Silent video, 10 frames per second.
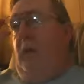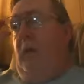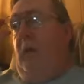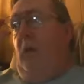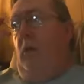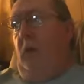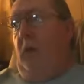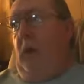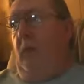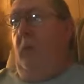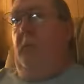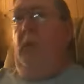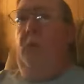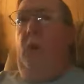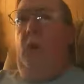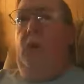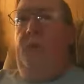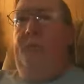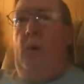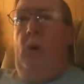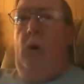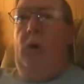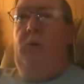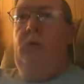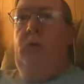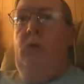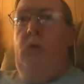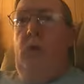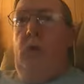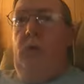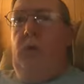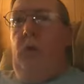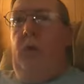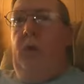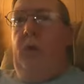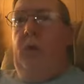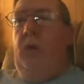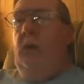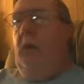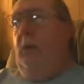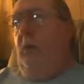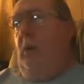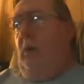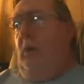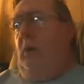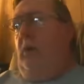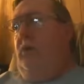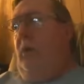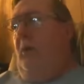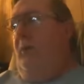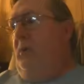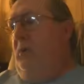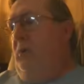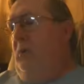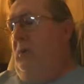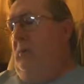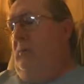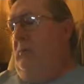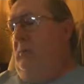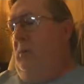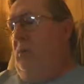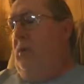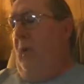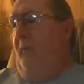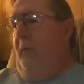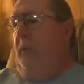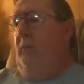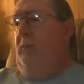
Now we gotta remember the fallen during 7 7.